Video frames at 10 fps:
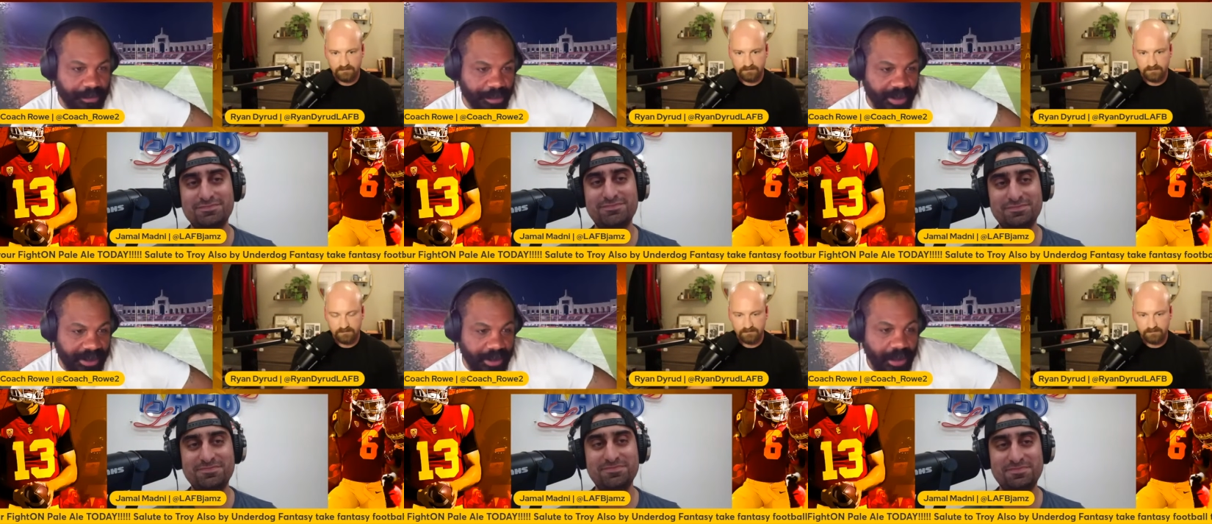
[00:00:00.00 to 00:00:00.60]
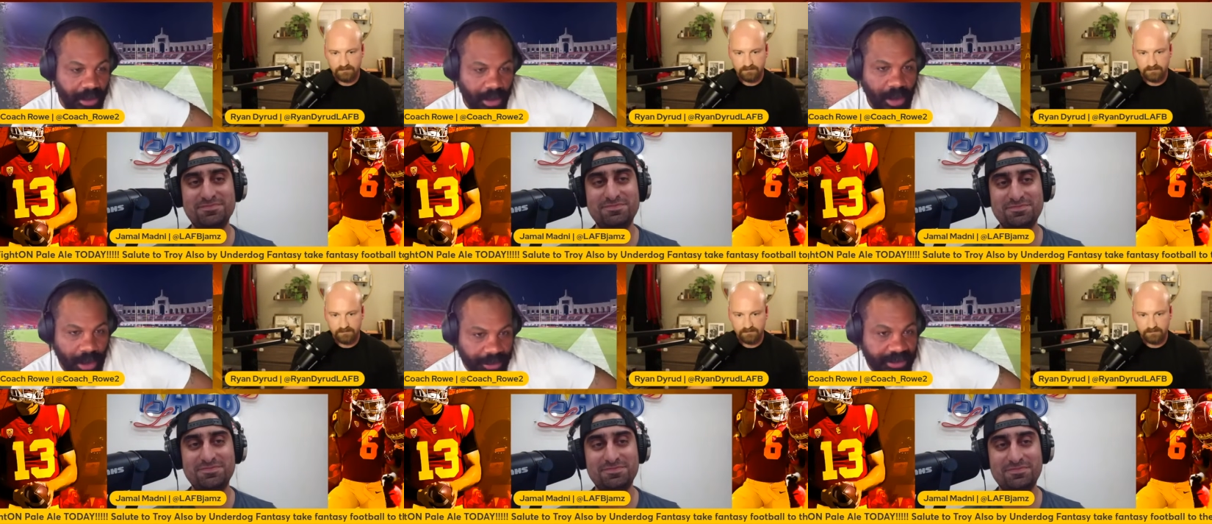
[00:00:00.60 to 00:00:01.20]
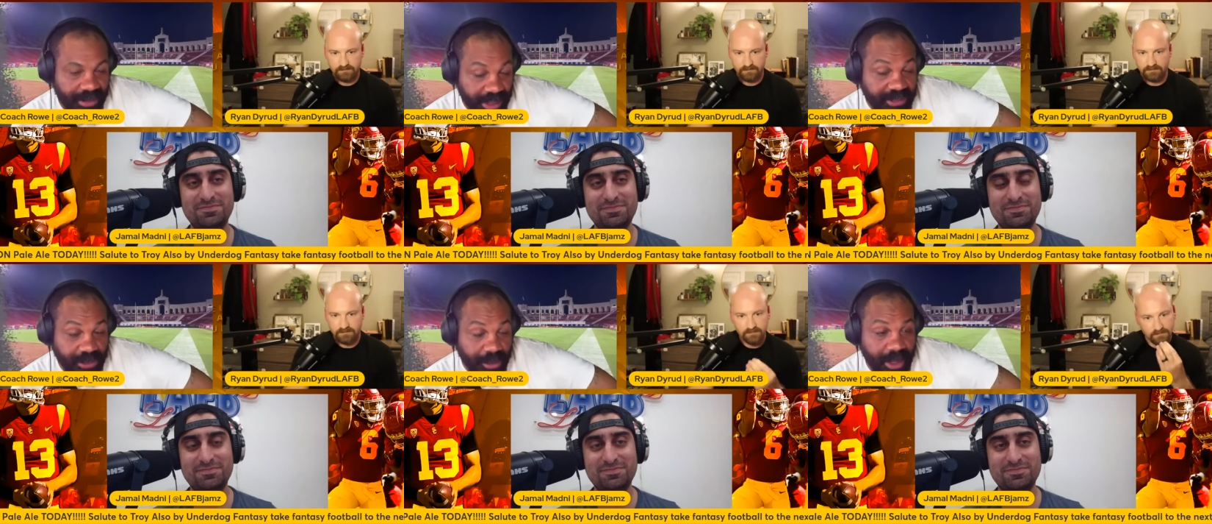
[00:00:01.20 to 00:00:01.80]
Speaker 1: a plane on
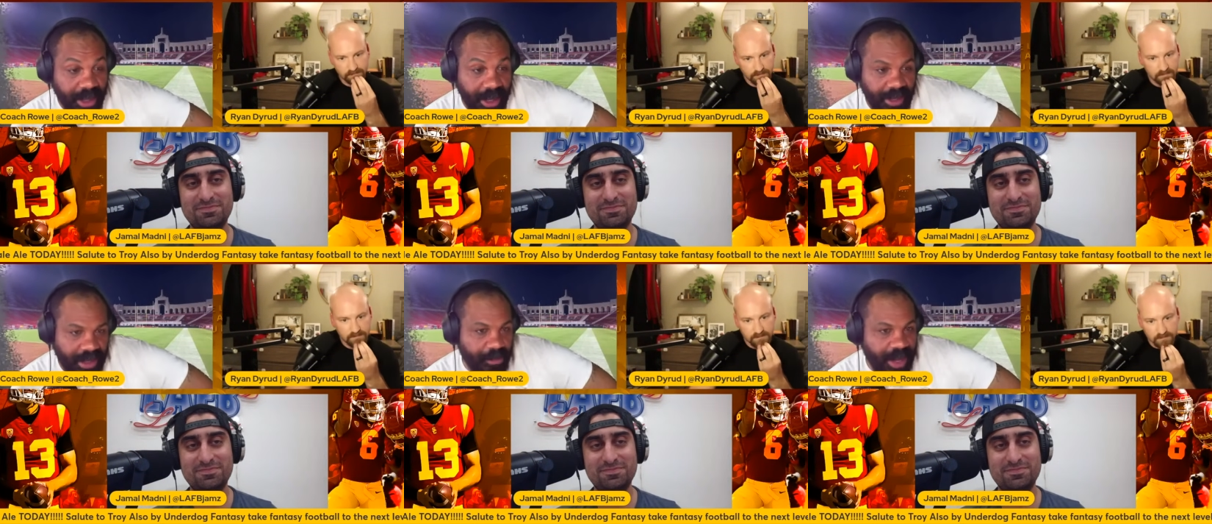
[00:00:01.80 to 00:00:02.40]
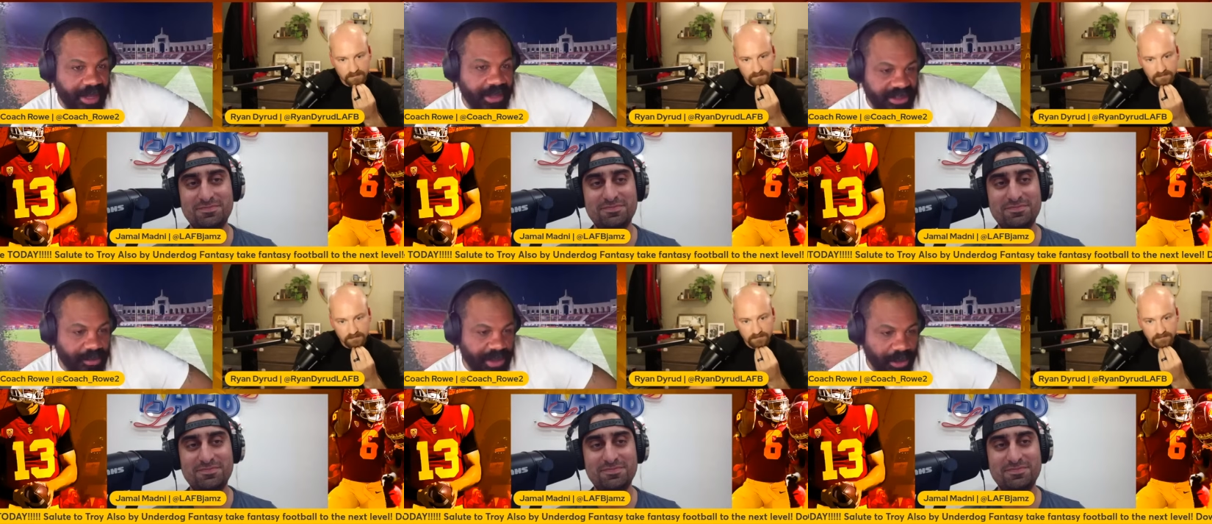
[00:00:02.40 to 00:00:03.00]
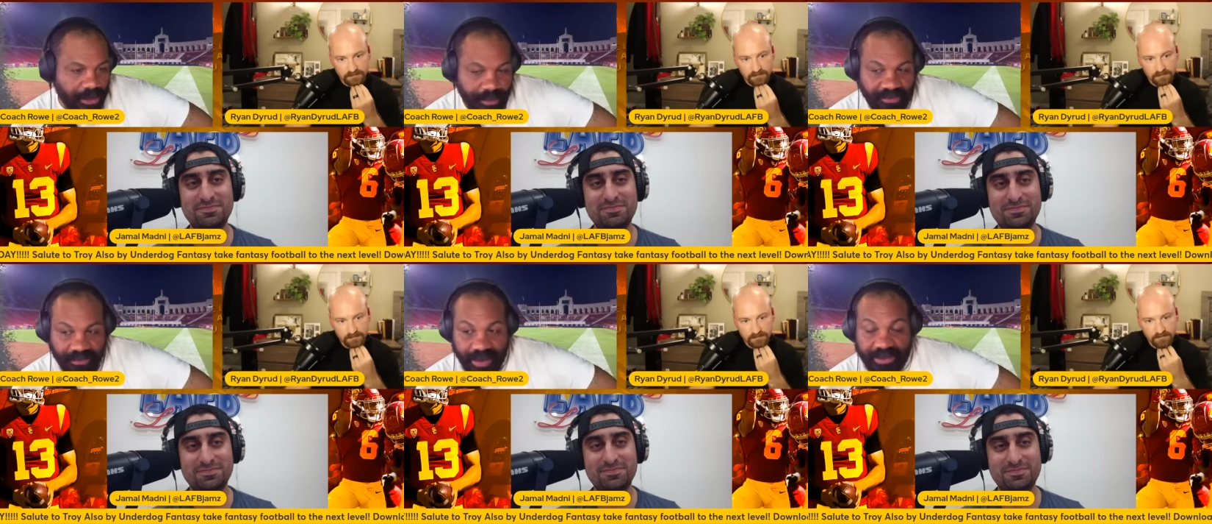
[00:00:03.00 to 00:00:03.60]
yesterday and he would have had to tell me no to my
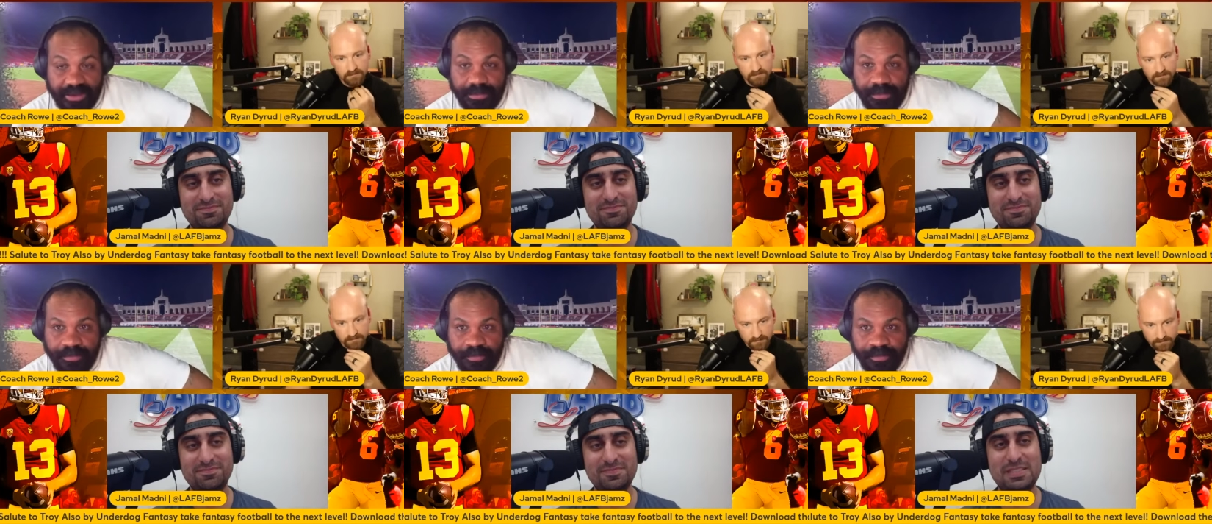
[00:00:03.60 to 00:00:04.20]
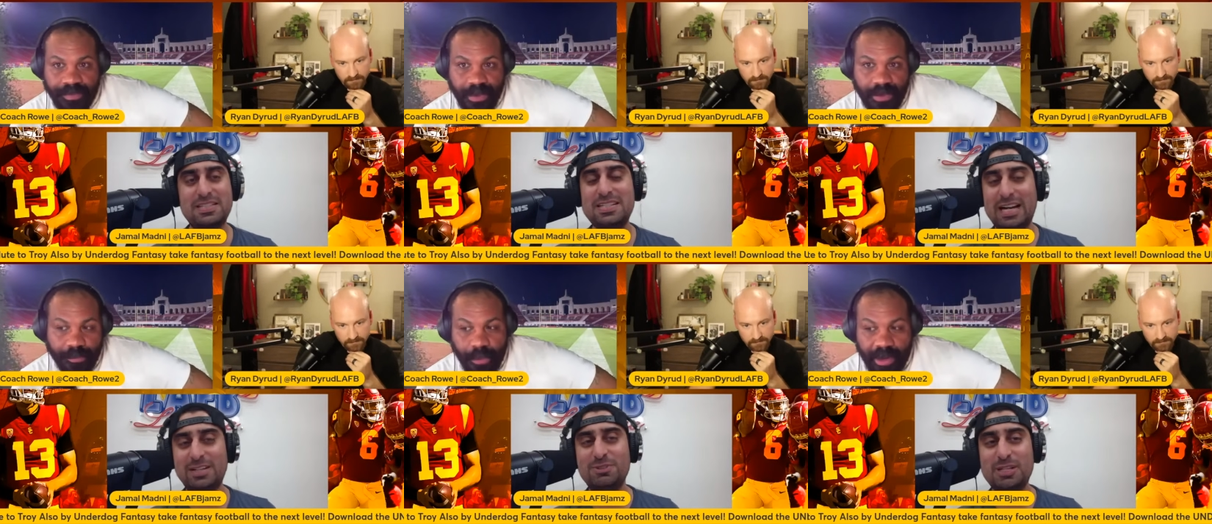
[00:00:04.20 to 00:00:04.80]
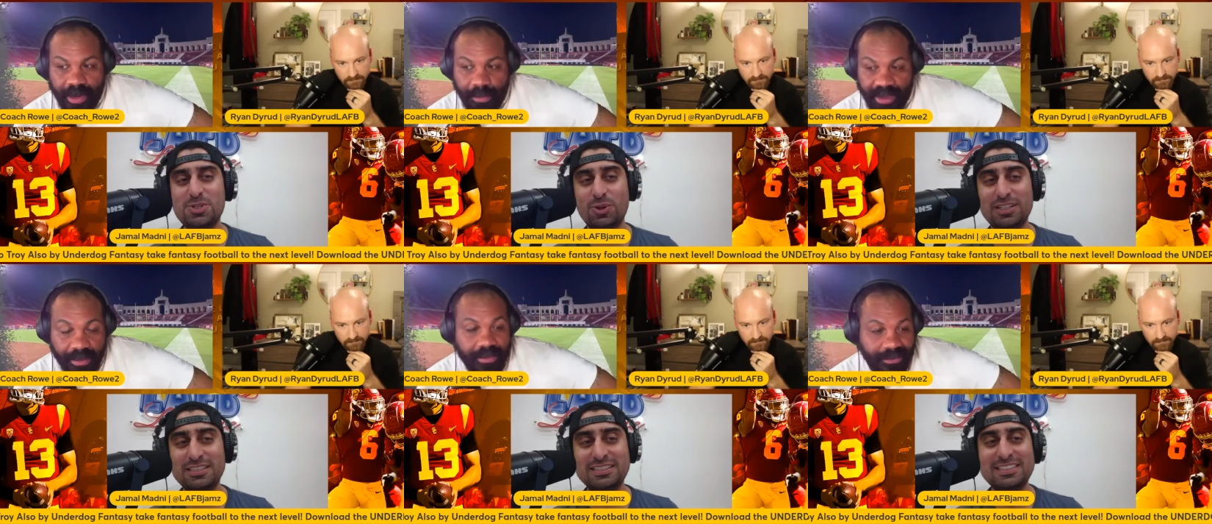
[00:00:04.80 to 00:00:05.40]
face.
Speaker 2: The DeAndre the
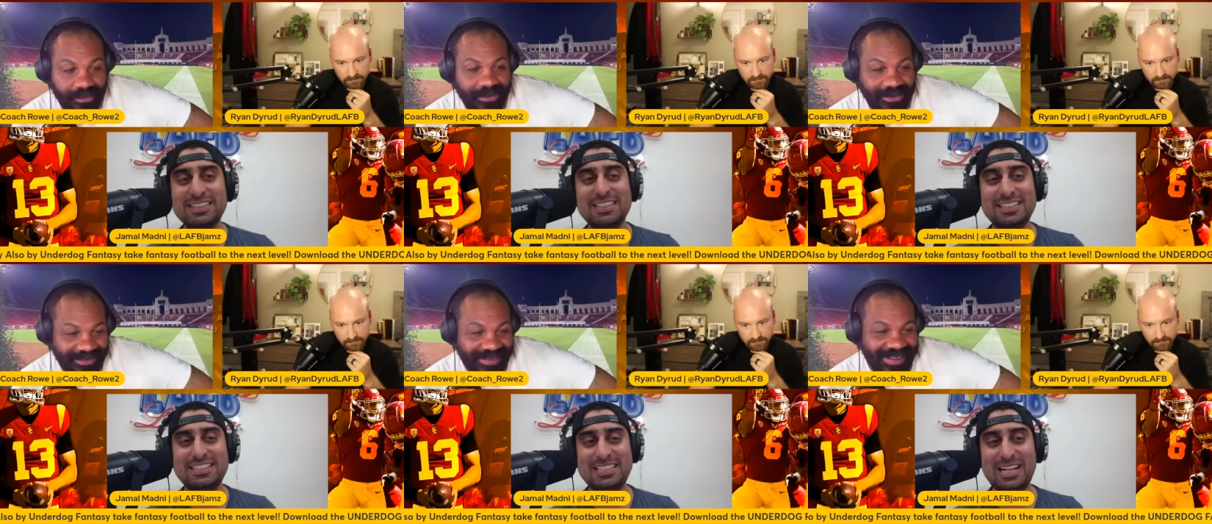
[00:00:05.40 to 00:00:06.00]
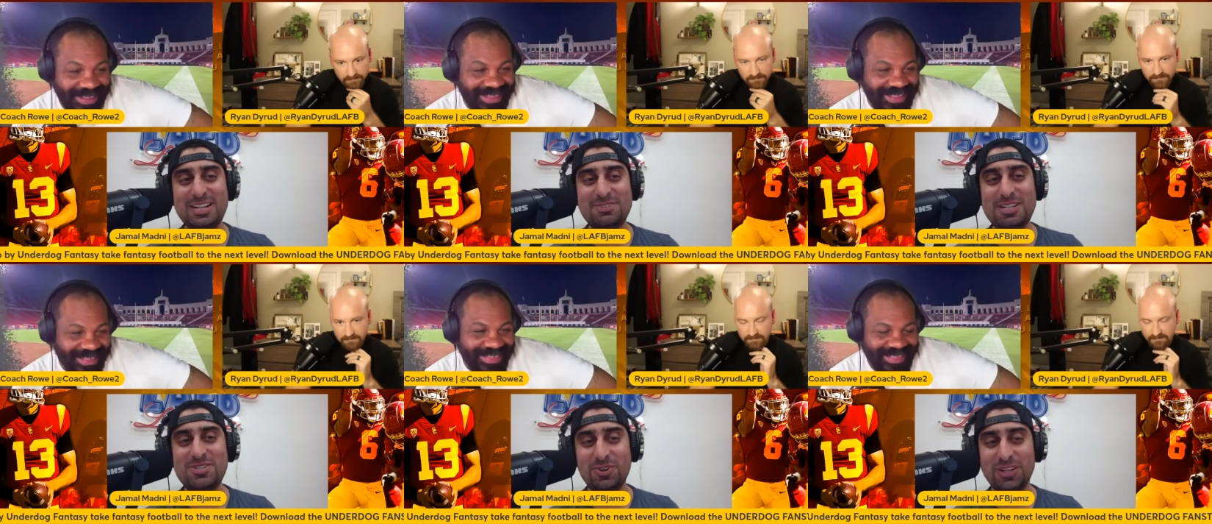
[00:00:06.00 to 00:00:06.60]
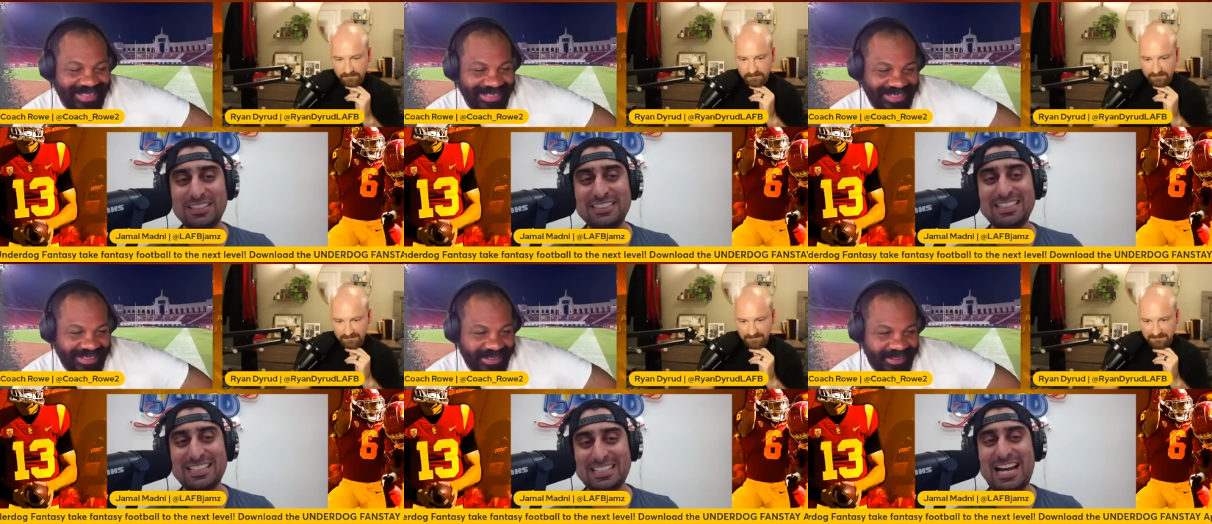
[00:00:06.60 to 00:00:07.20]
Jordan, making... the DeAndre Jordan
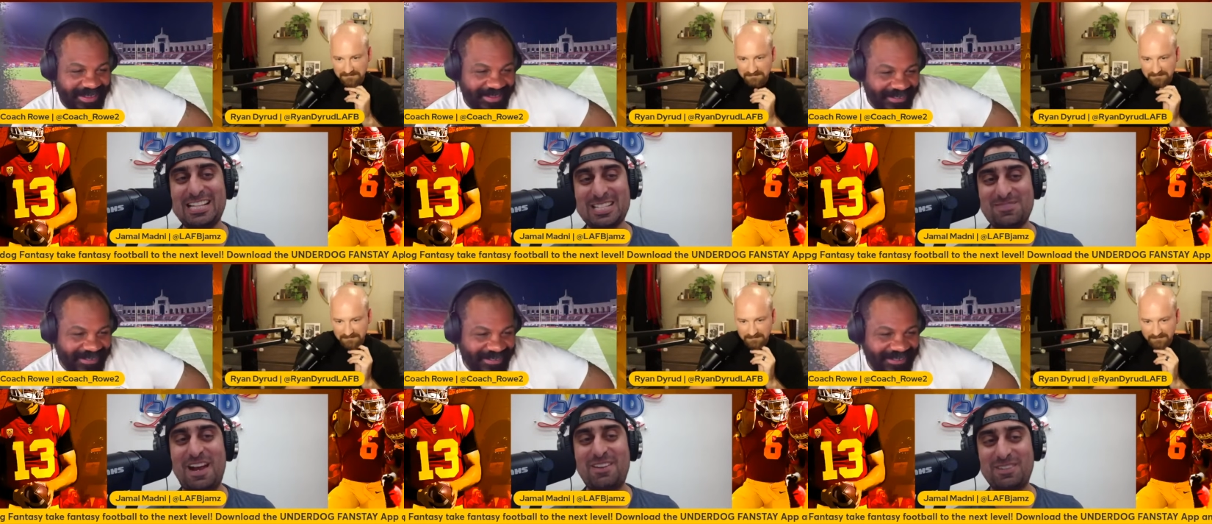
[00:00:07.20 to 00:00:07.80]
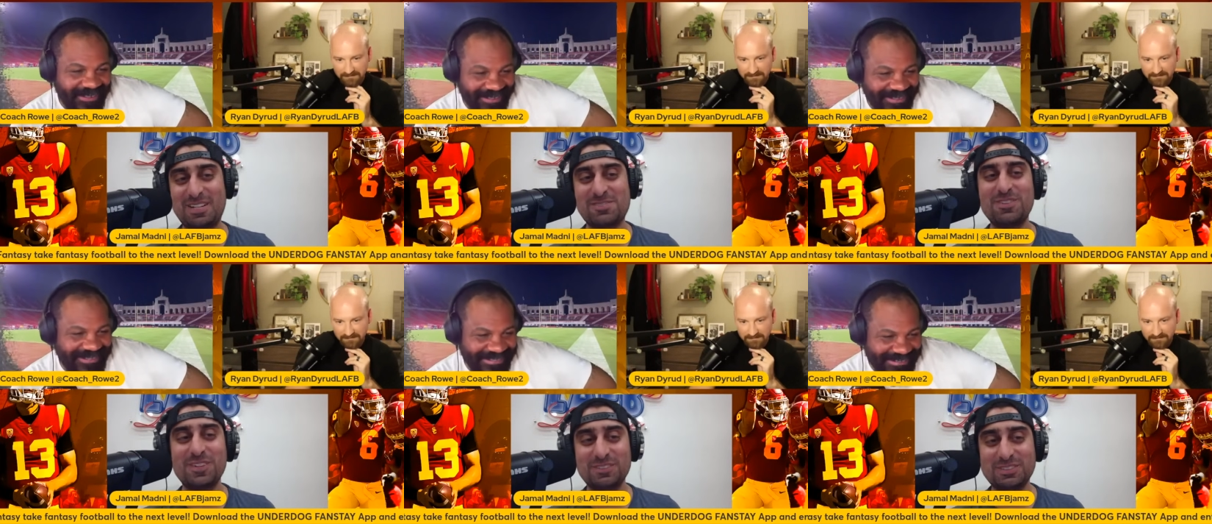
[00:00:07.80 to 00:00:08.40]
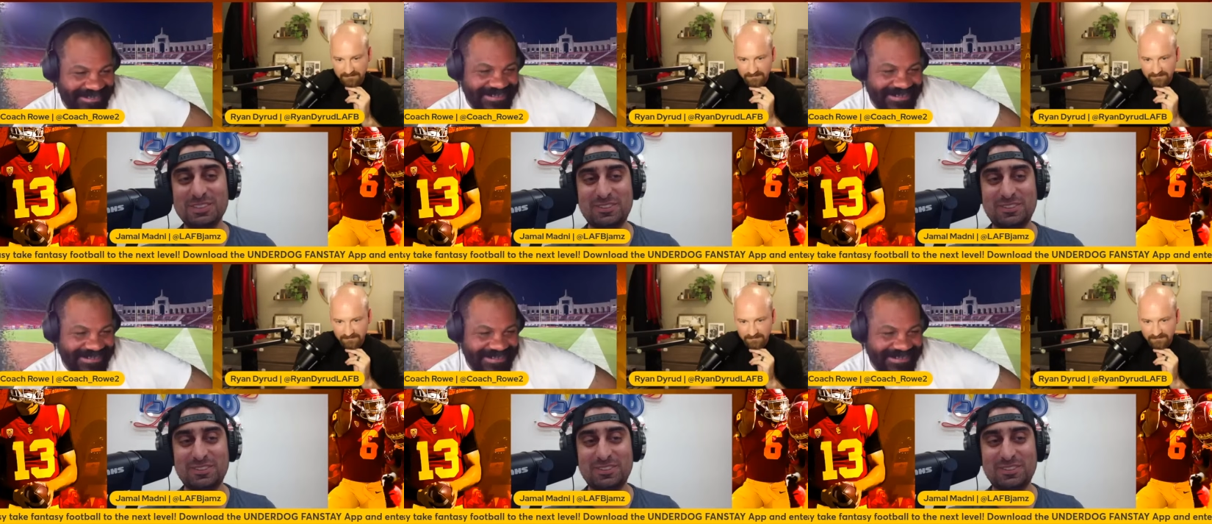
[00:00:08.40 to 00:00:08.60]
to the Dallas Mavericks move.